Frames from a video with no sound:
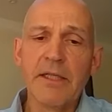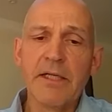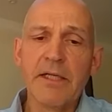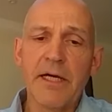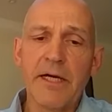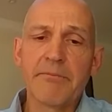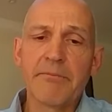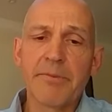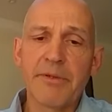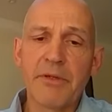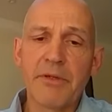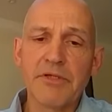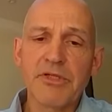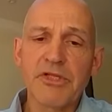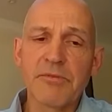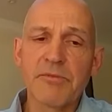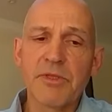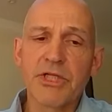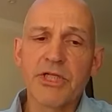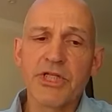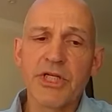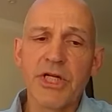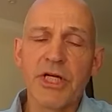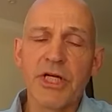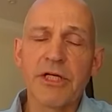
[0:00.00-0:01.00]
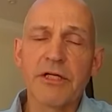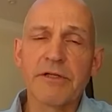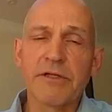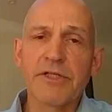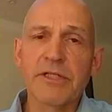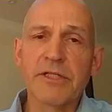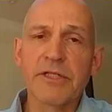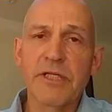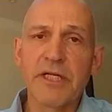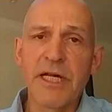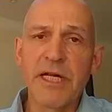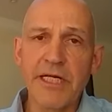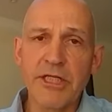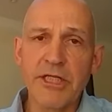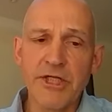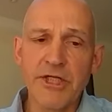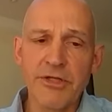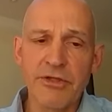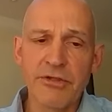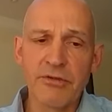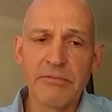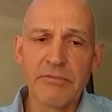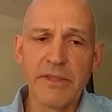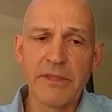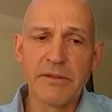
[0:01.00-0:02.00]
and proximate shelves to
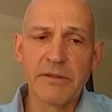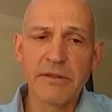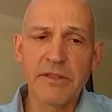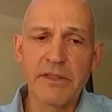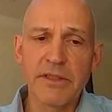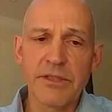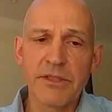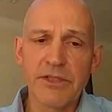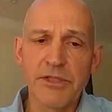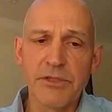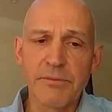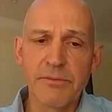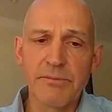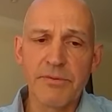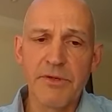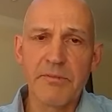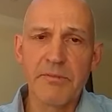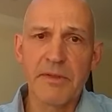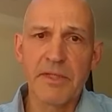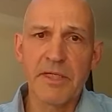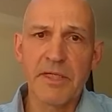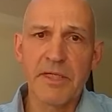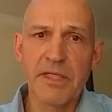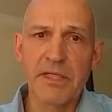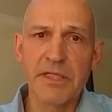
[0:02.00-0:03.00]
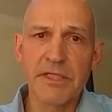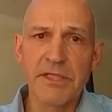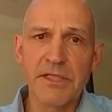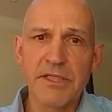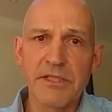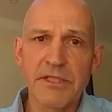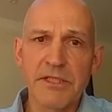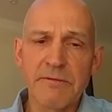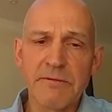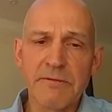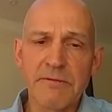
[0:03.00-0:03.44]
natural milk in supermarkets.